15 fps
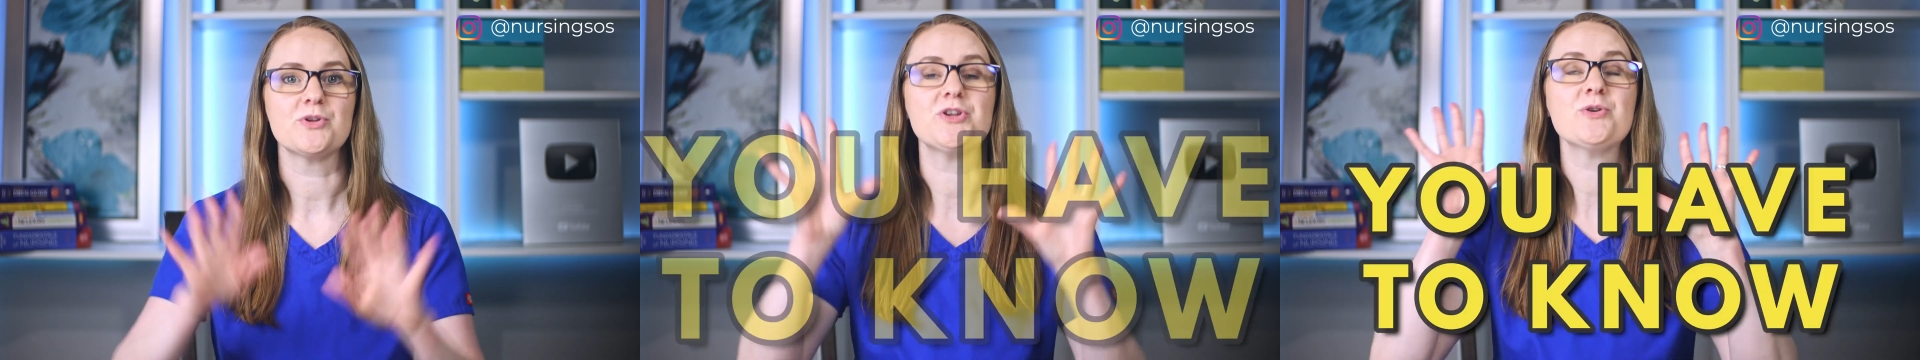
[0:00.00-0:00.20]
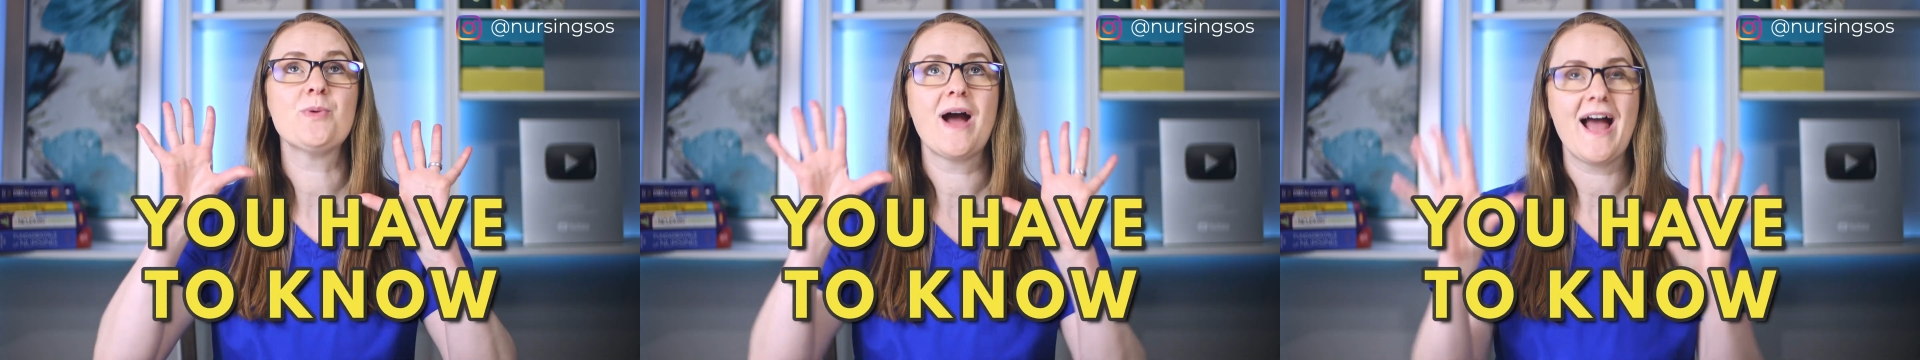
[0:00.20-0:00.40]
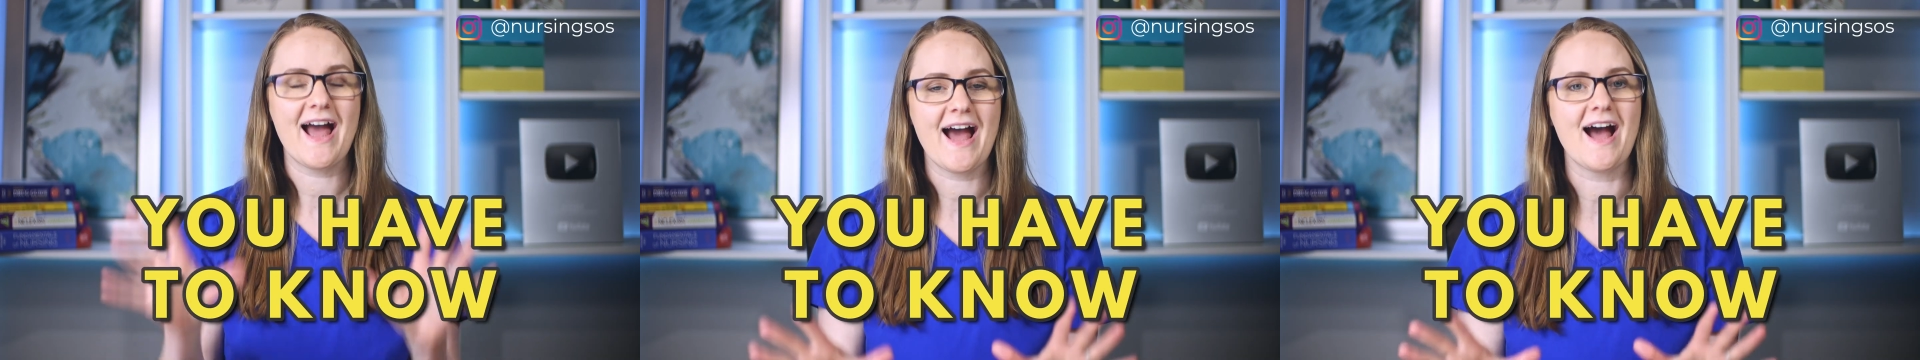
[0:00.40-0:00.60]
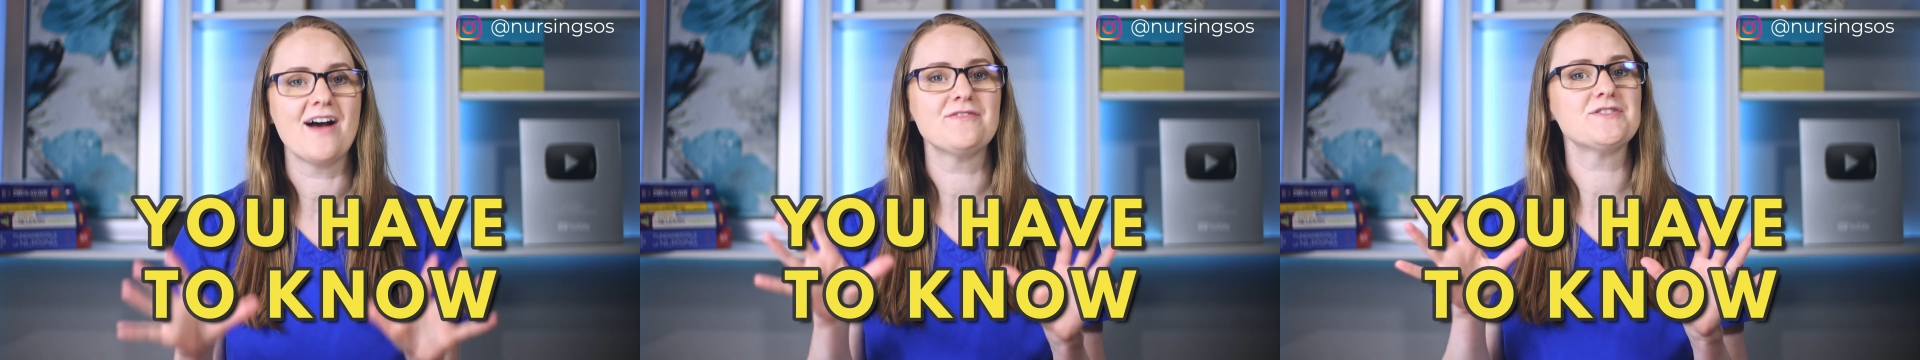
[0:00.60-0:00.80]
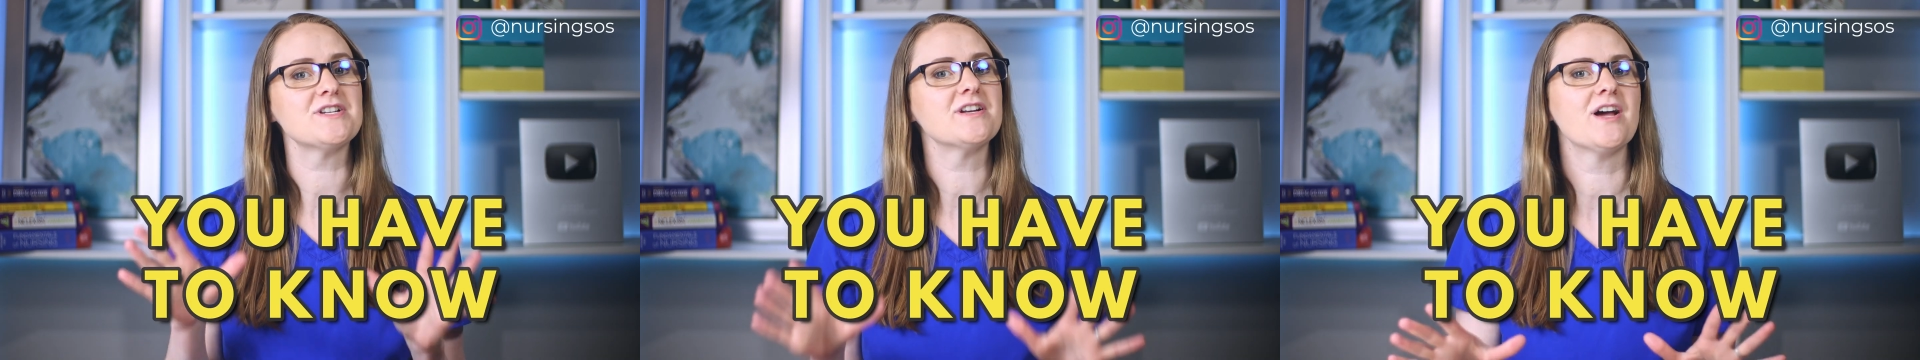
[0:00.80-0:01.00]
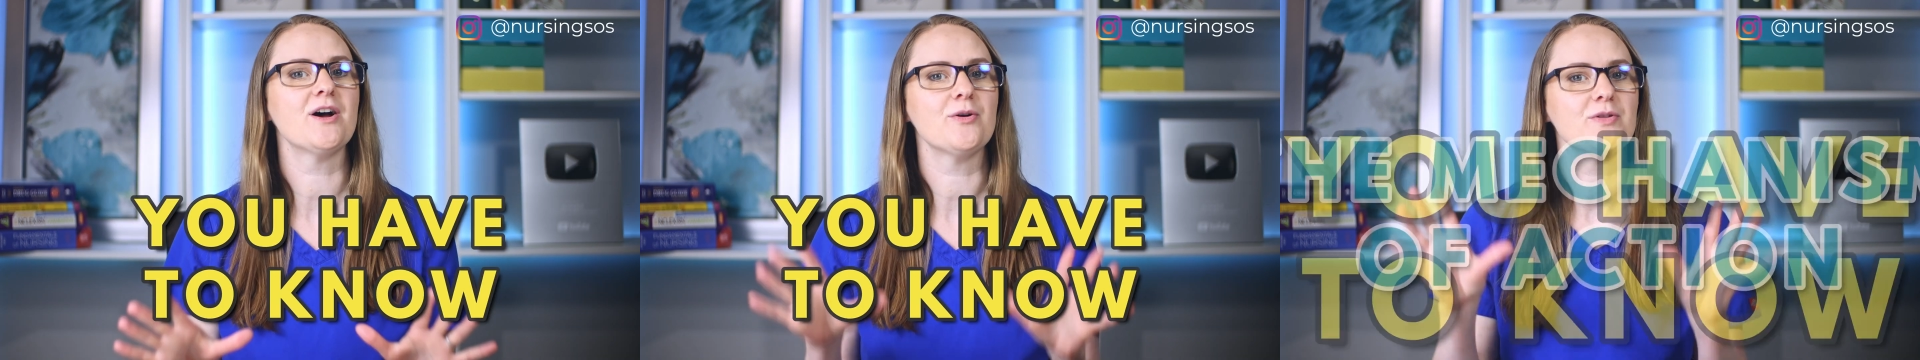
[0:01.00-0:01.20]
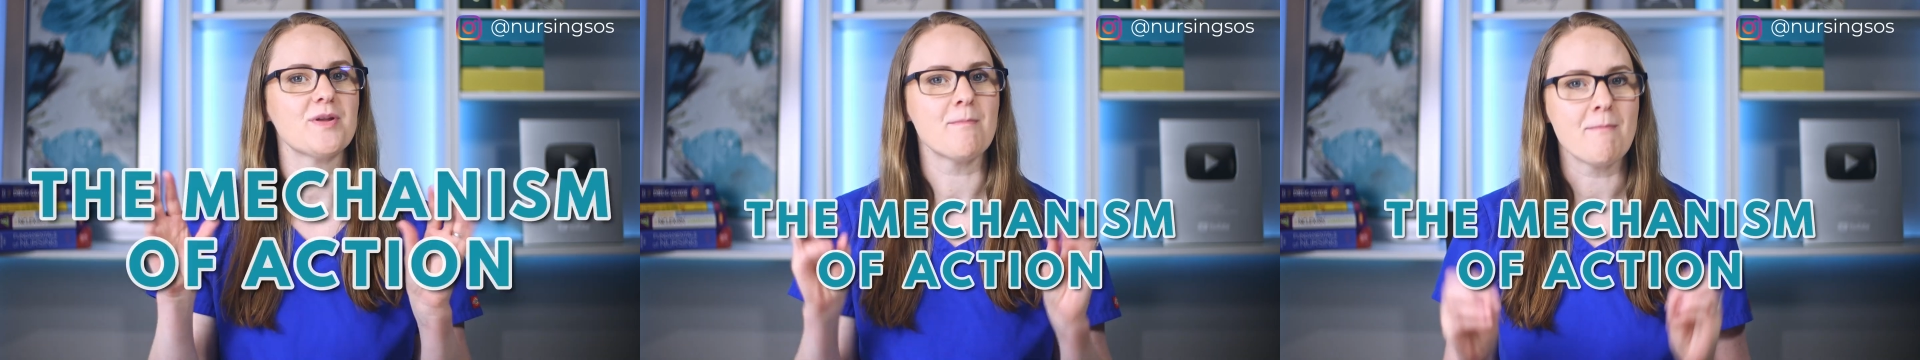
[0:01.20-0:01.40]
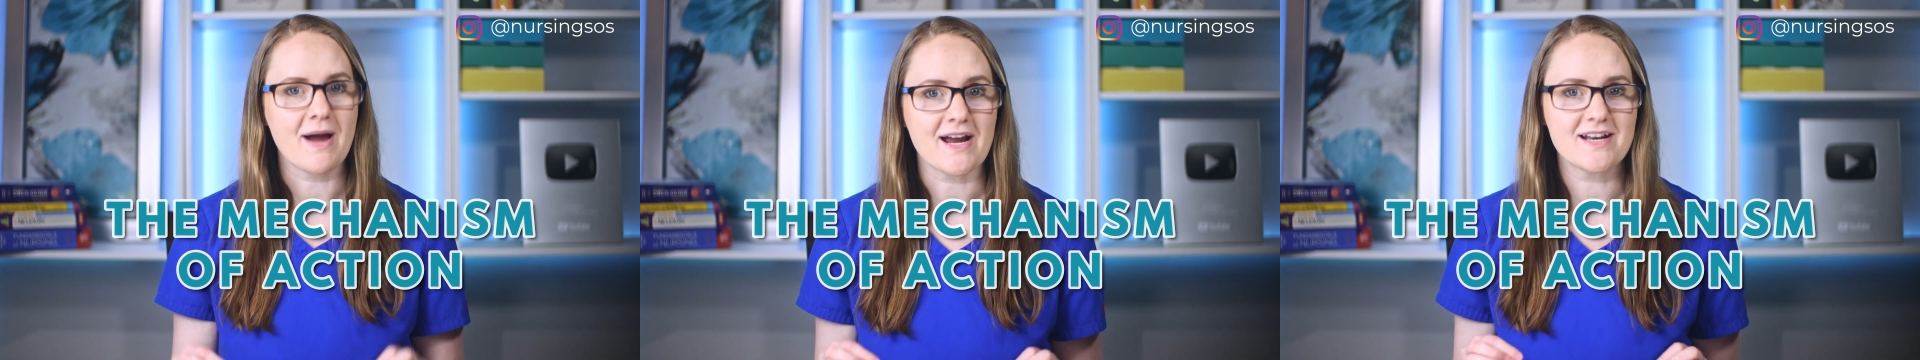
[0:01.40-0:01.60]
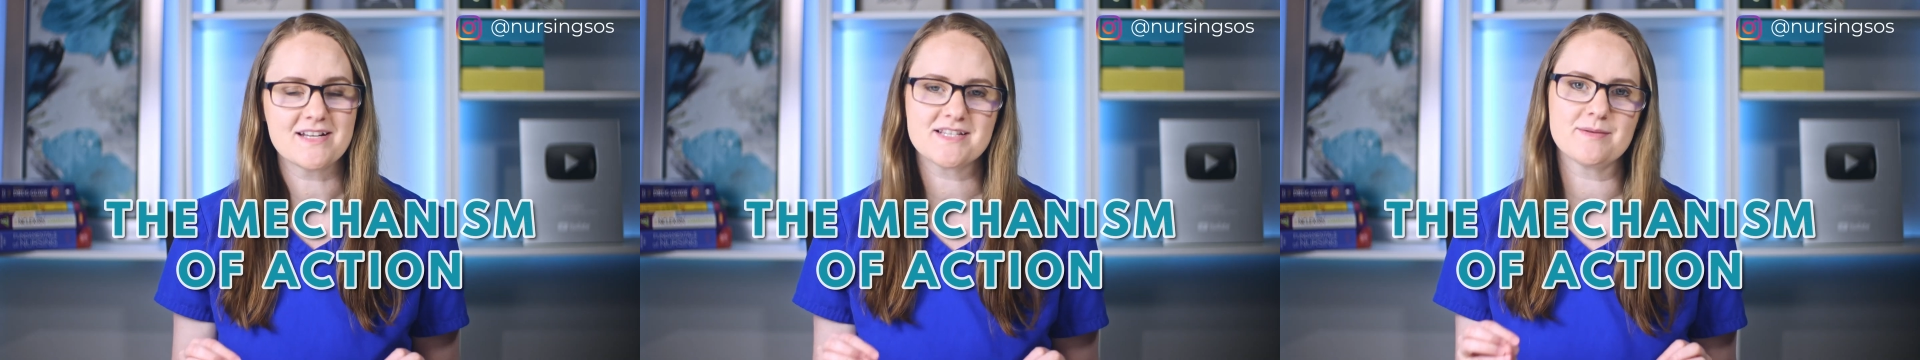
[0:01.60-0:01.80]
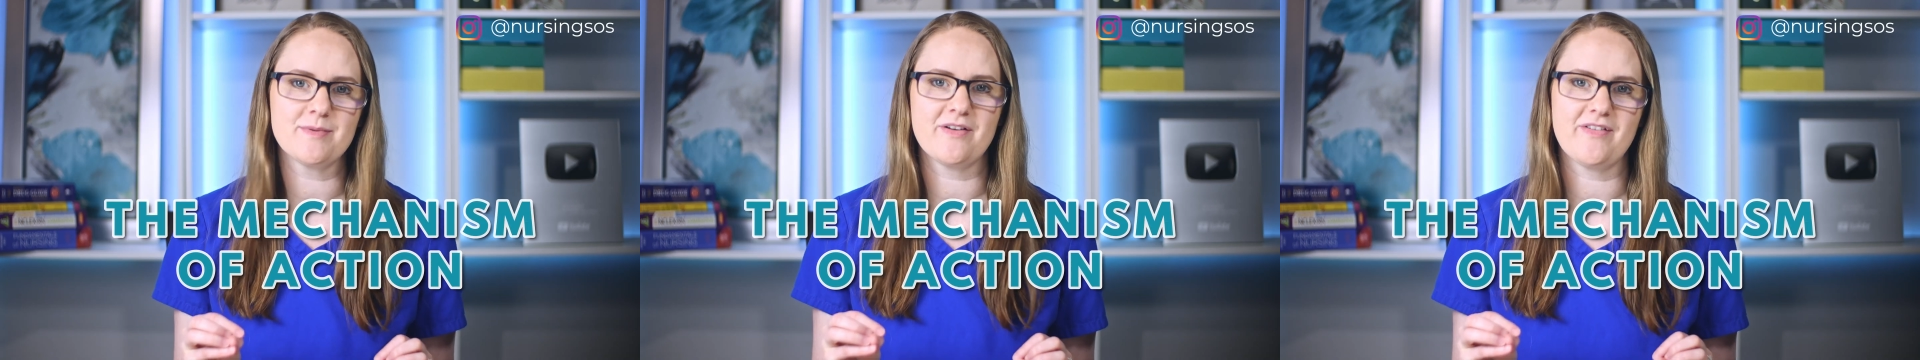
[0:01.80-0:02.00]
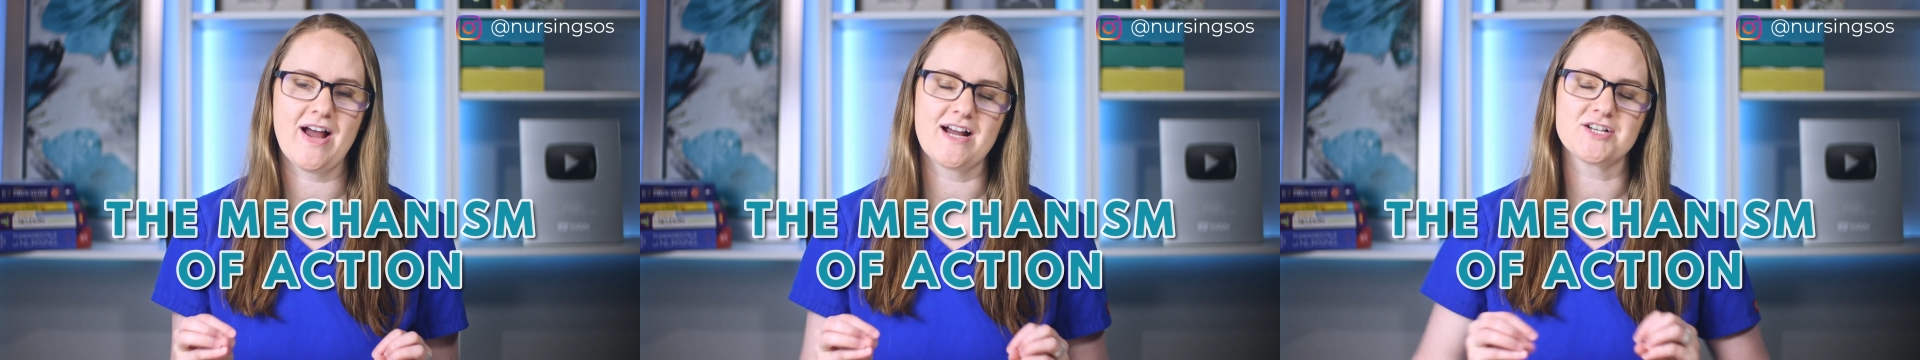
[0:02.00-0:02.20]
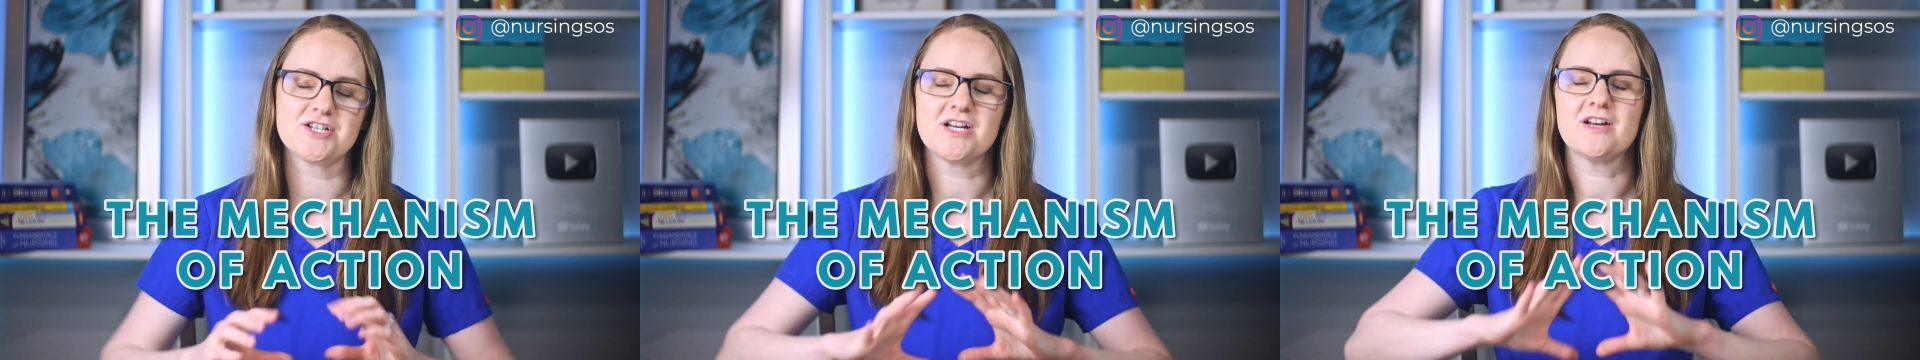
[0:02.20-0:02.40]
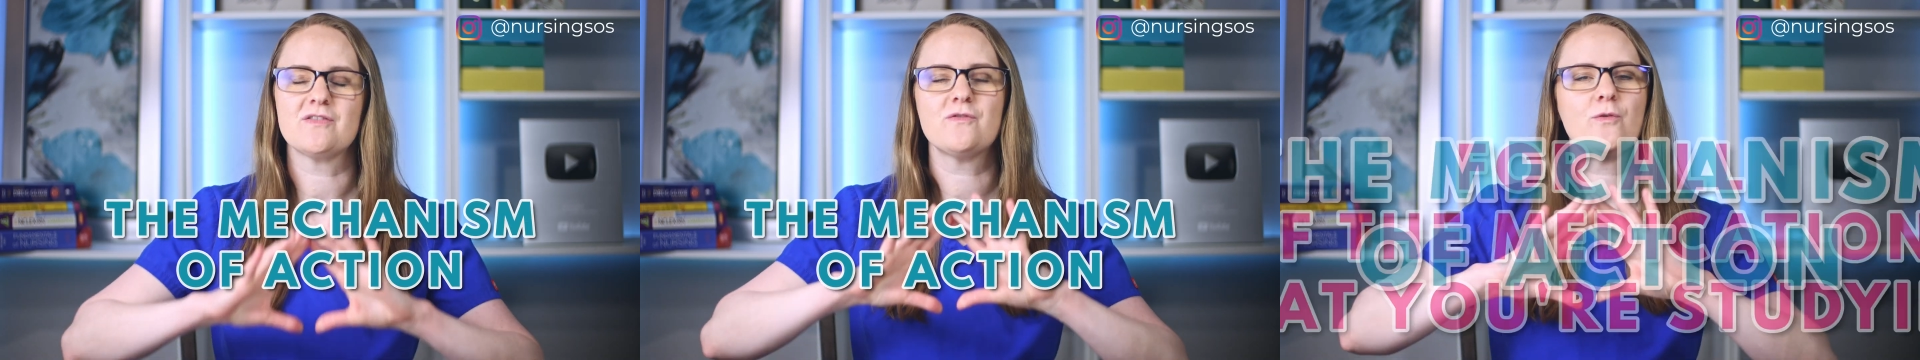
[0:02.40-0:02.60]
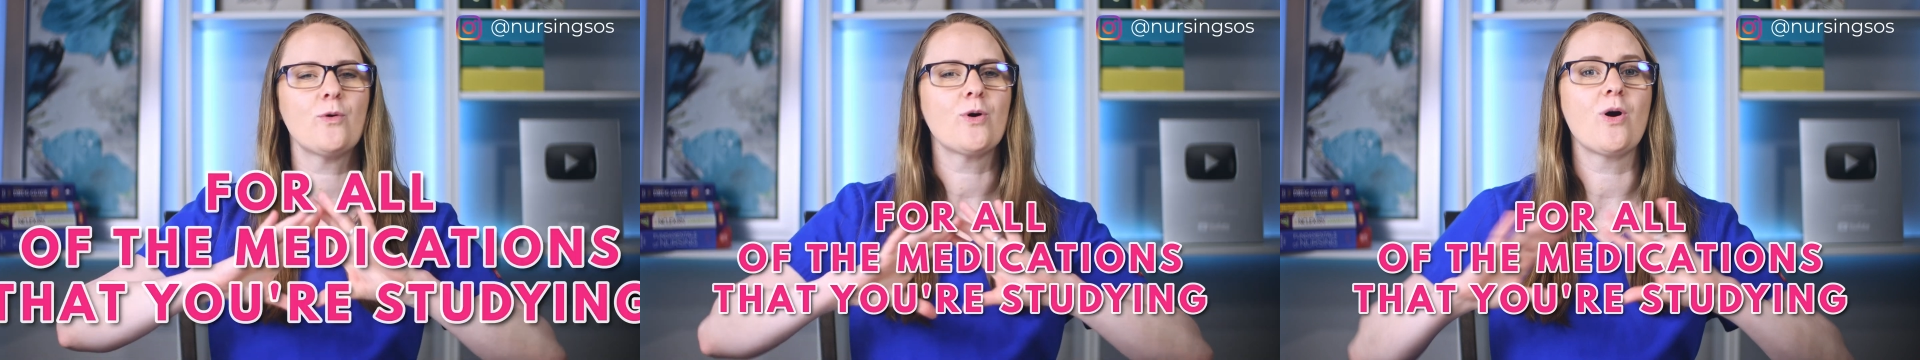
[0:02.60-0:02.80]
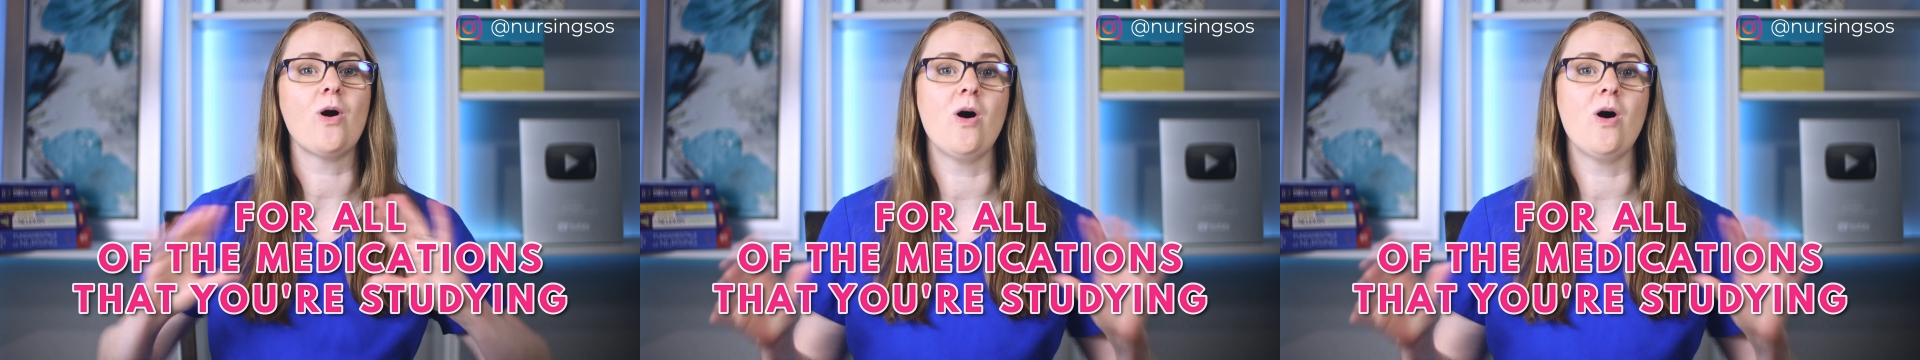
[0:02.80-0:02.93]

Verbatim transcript: you have to know the mechanism of action for